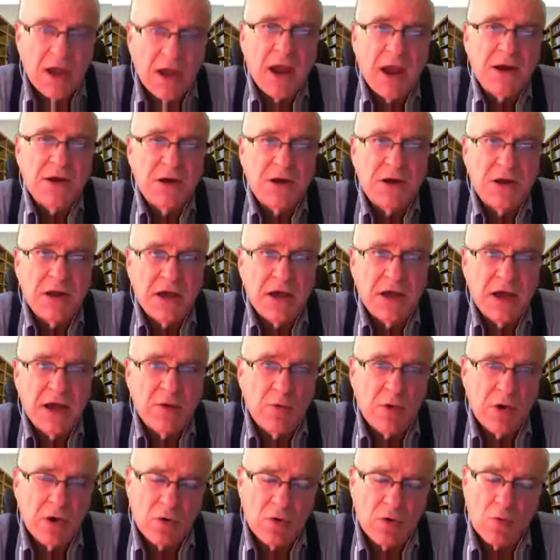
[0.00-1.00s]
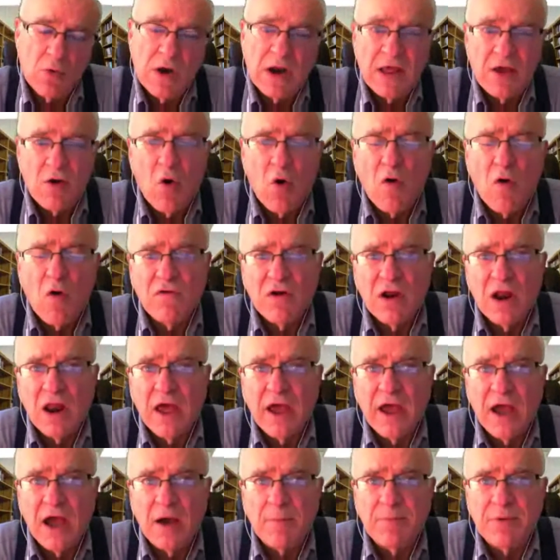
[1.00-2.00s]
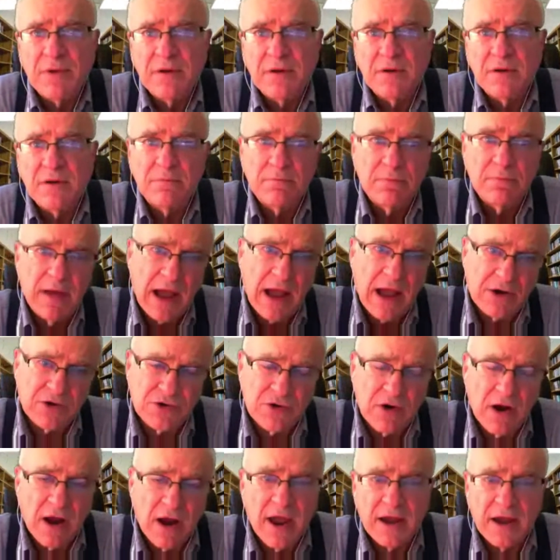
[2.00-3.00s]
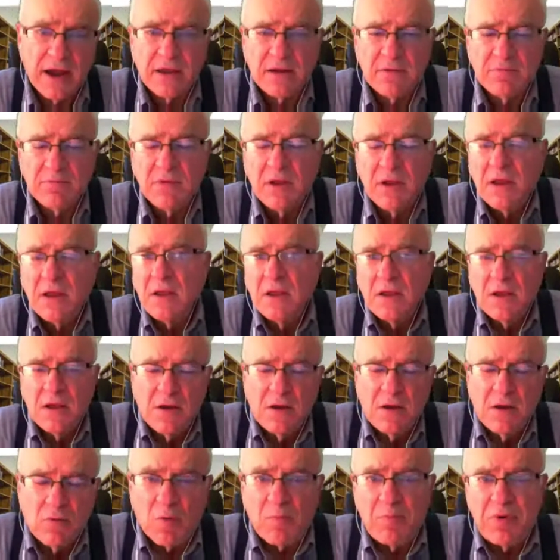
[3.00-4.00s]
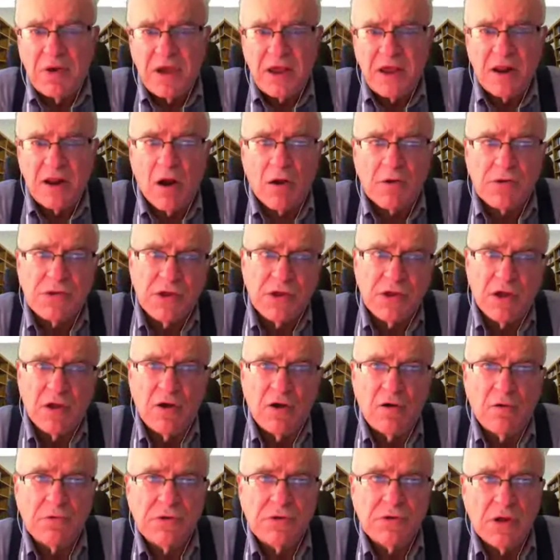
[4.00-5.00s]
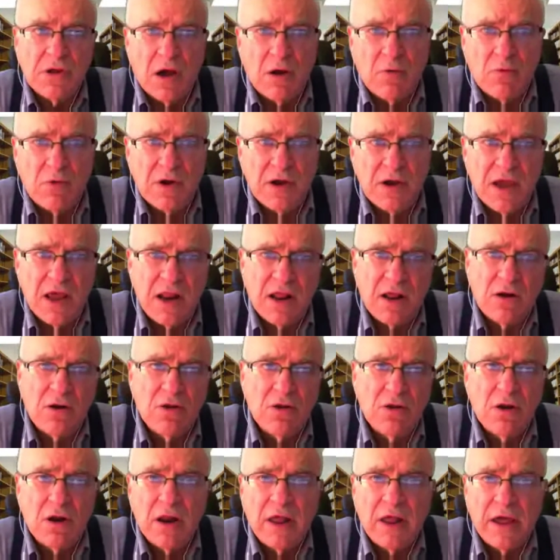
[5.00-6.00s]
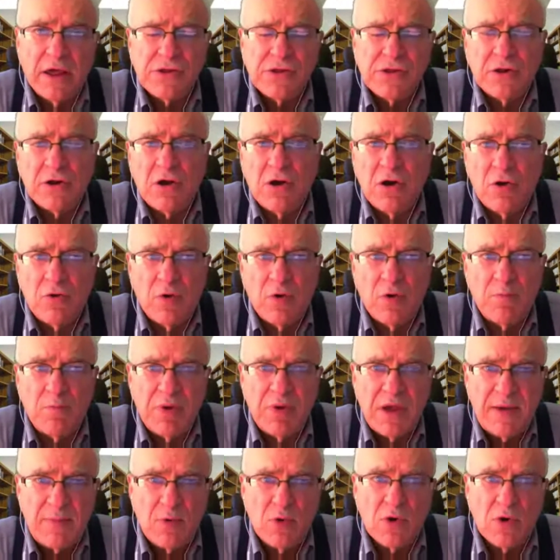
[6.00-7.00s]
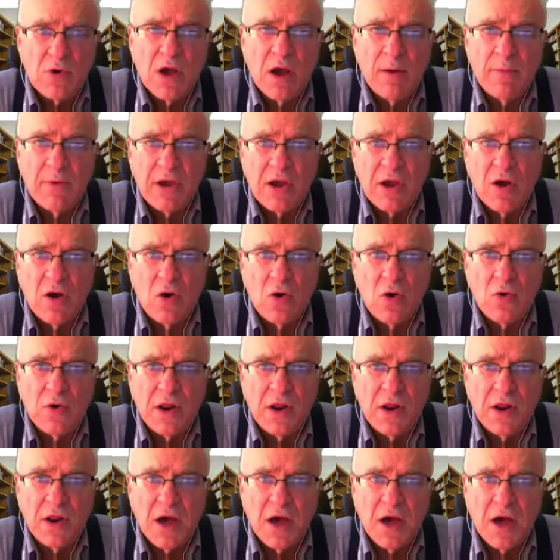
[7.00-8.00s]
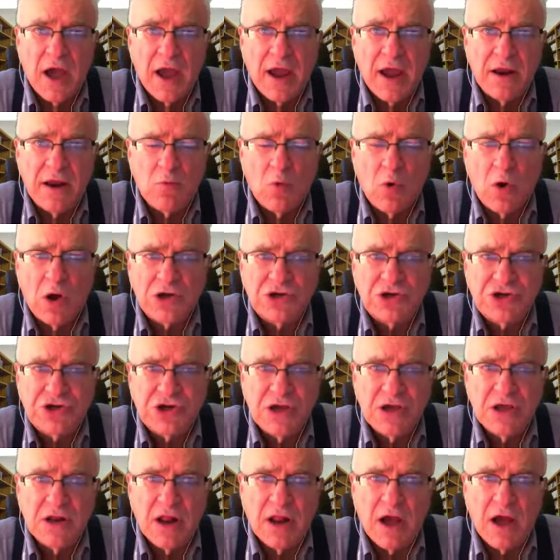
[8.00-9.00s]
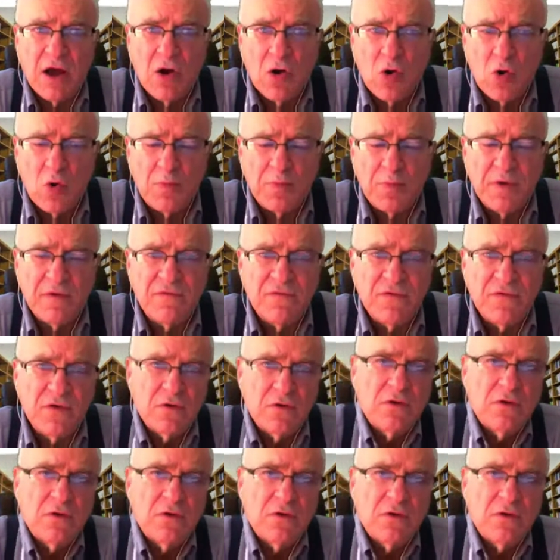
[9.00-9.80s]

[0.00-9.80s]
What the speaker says: today. We're going to really overlap and backtrack and repeat ourselves. We're getting a little less than 100 people coming on at night watching it, and I hope if you're